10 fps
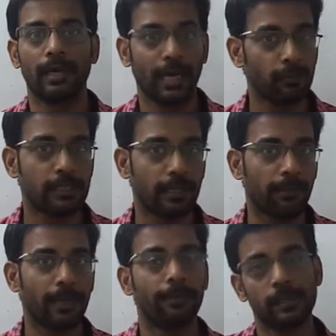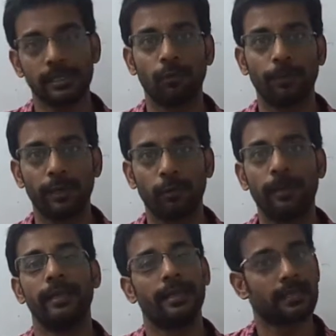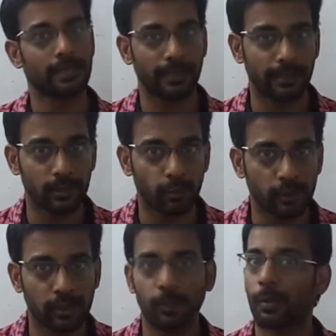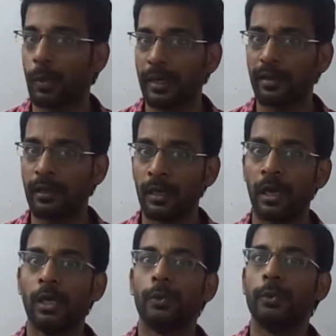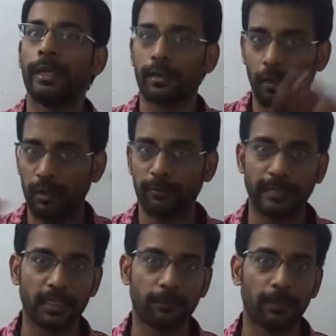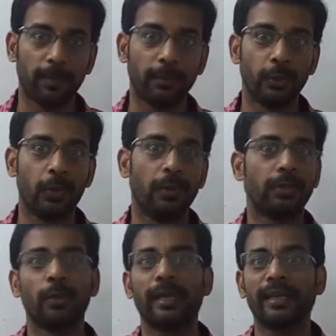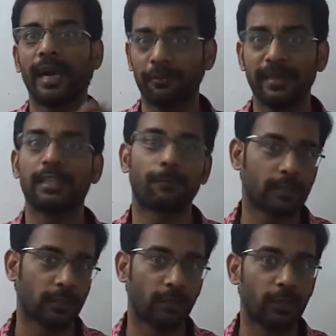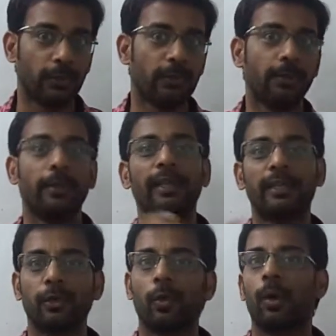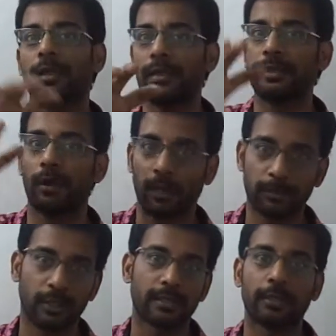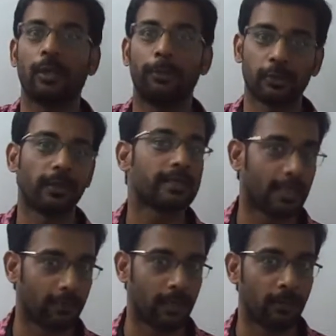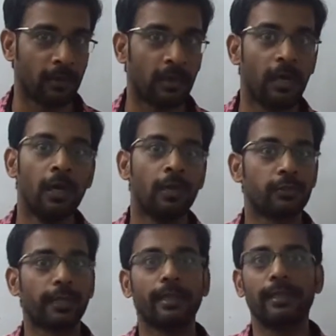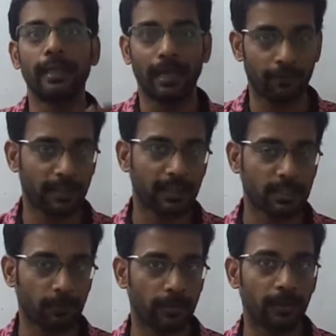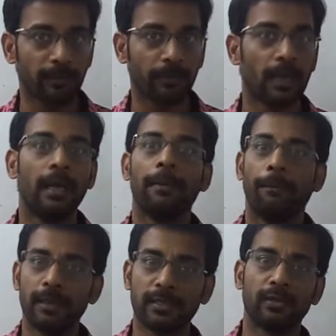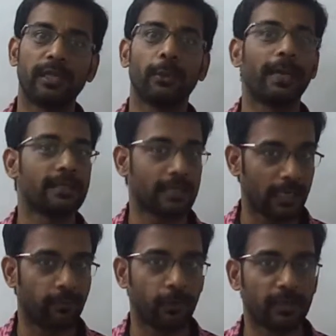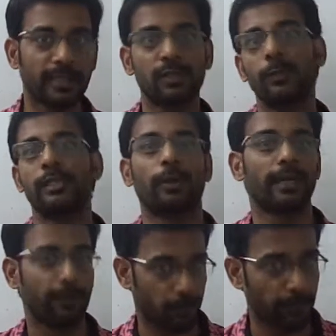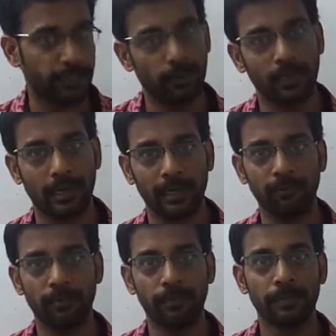I would say my personal opinion would be yes, attend this workshop. Why? You get a lot of things from him. You get the awareness. First of all, you need to know what are the options and opportunities available. So get the awareness from him. Based on that, you can select few things which you can implement in your life.